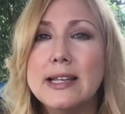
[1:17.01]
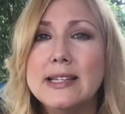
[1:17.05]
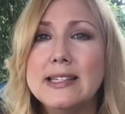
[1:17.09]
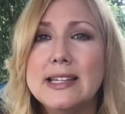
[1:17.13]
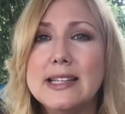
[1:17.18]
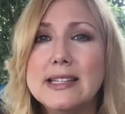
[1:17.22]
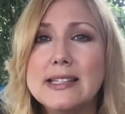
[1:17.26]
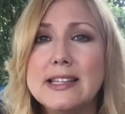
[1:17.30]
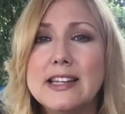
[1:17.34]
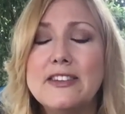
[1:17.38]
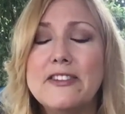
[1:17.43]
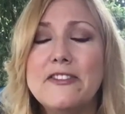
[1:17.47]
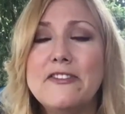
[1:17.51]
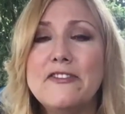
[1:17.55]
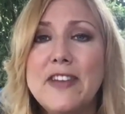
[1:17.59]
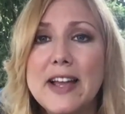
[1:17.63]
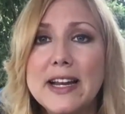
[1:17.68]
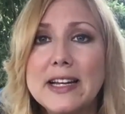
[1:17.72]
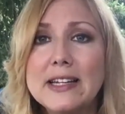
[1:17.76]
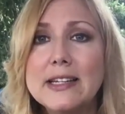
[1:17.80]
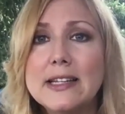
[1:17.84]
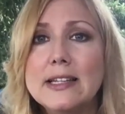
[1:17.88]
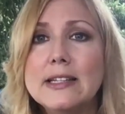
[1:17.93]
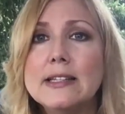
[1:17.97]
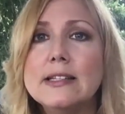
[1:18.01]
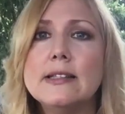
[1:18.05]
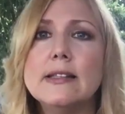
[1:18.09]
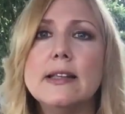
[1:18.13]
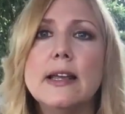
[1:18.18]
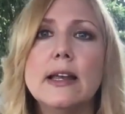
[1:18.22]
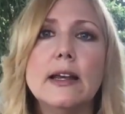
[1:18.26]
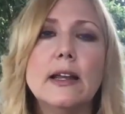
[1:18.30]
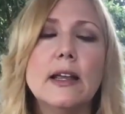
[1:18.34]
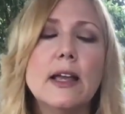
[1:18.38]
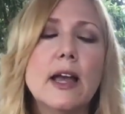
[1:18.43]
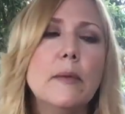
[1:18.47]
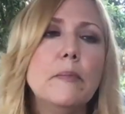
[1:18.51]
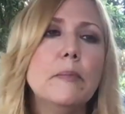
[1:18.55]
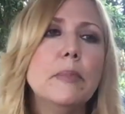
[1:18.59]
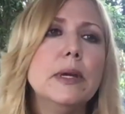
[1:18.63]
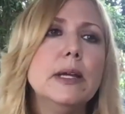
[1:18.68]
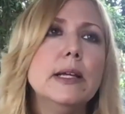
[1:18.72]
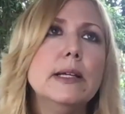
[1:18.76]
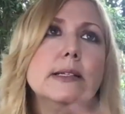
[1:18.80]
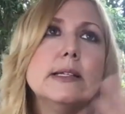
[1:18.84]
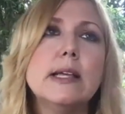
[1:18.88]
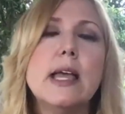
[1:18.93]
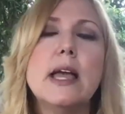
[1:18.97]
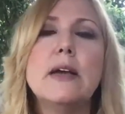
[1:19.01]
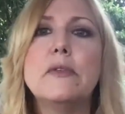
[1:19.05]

and disinfectants that companies